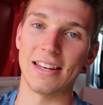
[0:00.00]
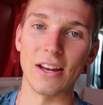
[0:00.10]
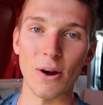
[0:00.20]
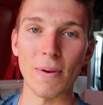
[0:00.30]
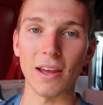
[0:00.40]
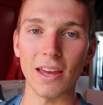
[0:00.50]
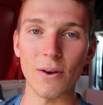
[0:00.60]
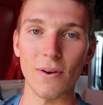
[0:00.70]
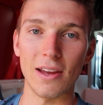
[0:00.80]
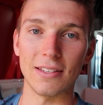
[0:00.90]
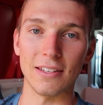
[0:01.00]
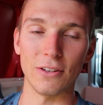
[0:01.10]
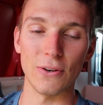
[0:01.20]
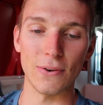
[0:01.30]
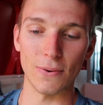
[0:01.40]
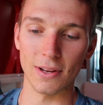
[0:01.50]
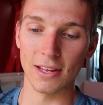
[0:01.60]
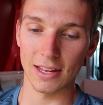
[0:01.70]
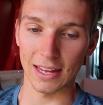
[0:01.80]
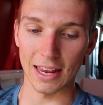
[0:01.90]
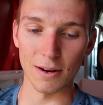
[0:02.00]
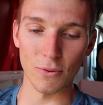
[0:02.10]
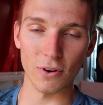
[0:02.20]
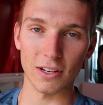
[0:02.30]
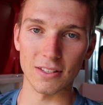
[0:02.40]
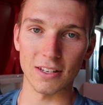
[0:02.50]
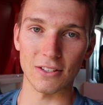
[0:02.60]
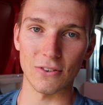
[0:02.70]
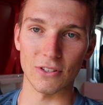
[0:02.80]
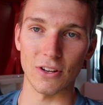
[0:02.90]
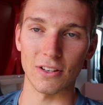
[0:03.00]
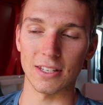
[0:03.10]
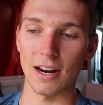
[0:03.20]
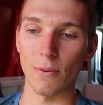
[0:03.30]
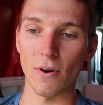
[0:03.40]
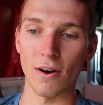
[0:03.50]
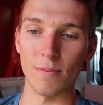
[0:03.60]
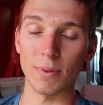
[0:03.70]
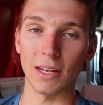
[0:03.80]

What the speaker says: you know, my gateway to getting more consistent results that I want,